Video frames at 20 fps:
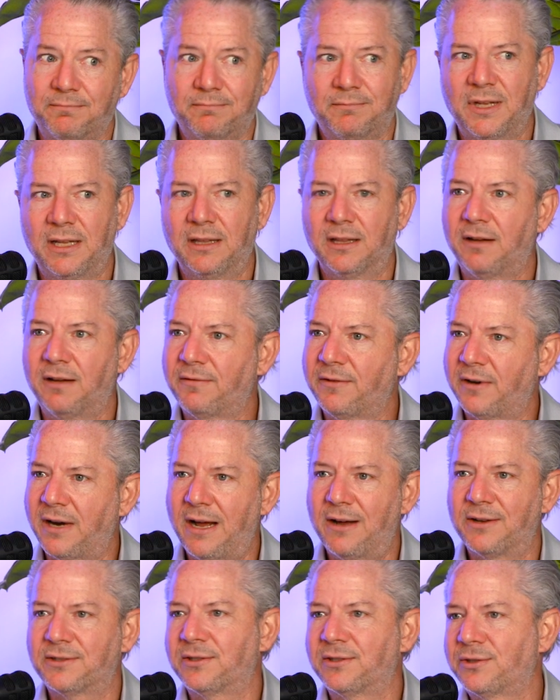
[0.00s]
they love their
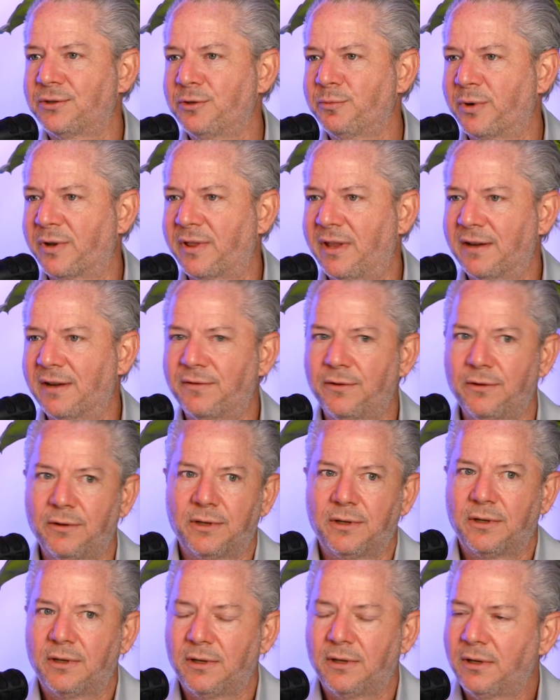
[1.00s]
house. They're super thankful,
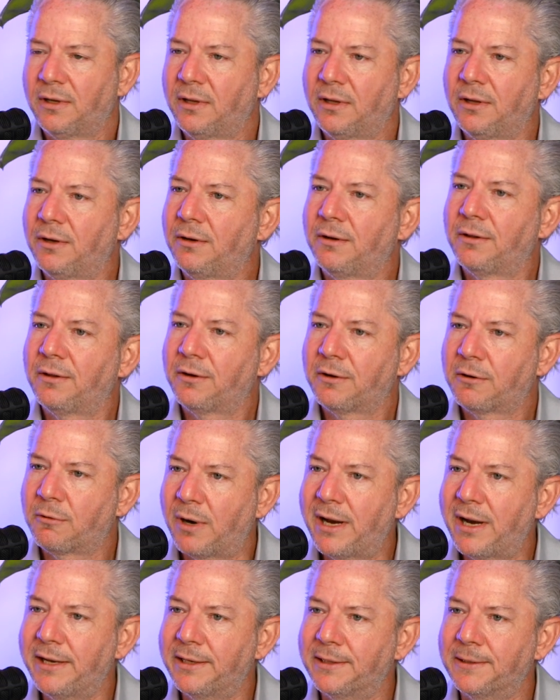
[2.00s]
and they're
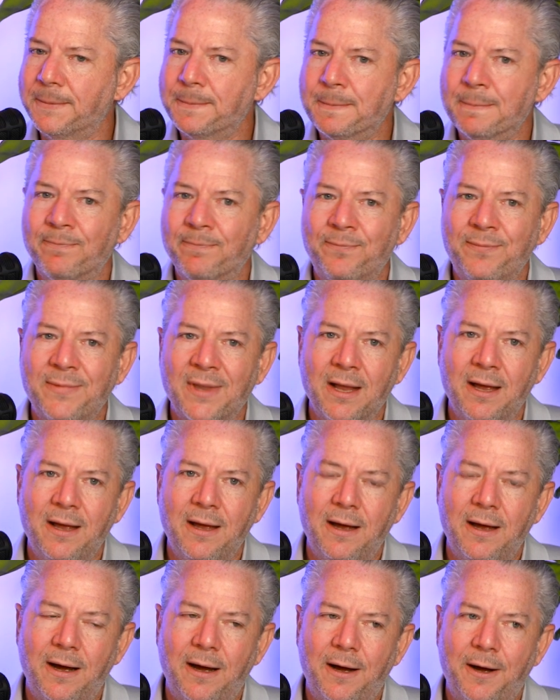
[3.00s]
great.
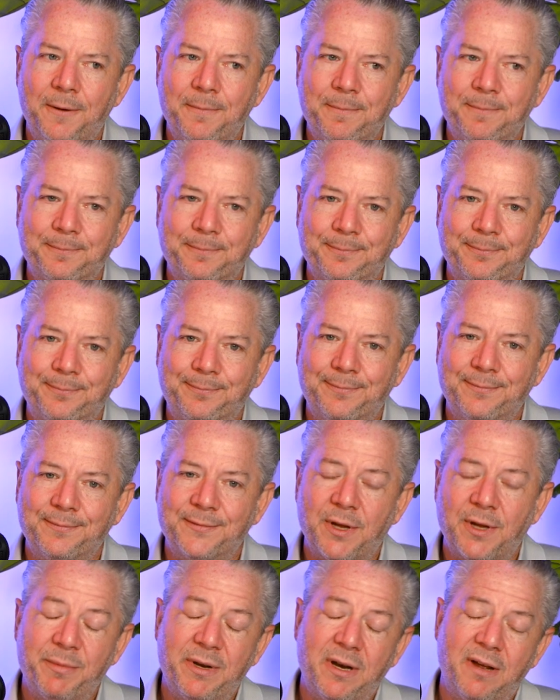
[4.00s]

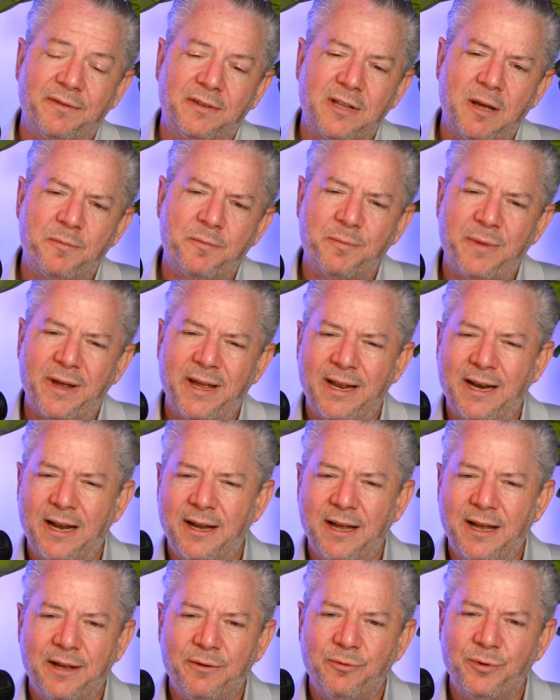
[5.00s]
Off the top of my head,
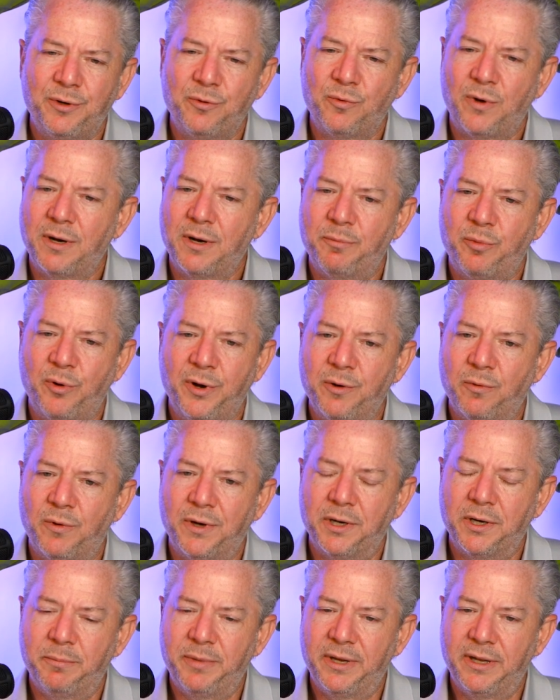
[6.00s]
I wouldn't want to point
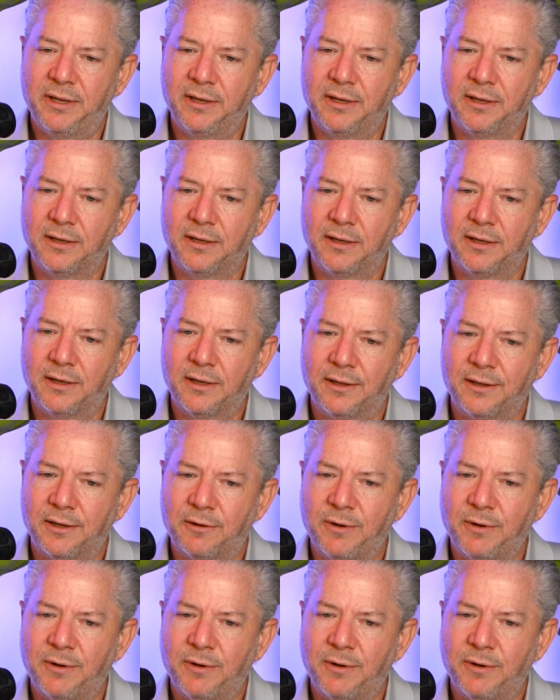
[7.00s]
one to be the